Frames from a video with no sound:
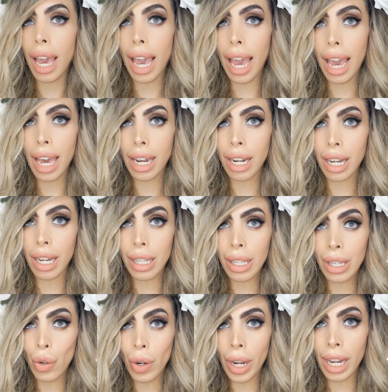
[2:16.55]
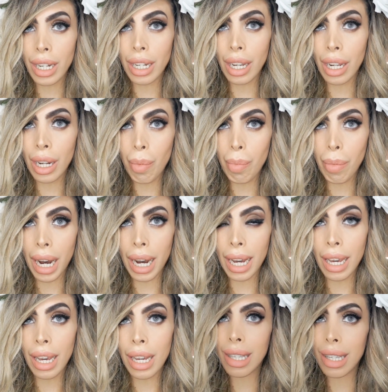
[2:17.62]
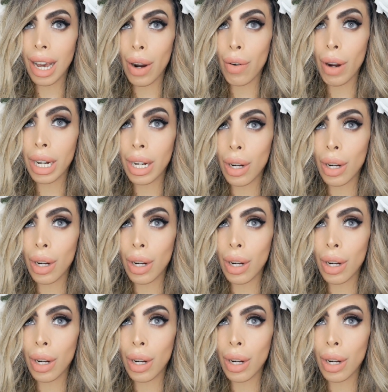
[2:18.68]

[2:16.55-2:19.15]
And it's created by Zara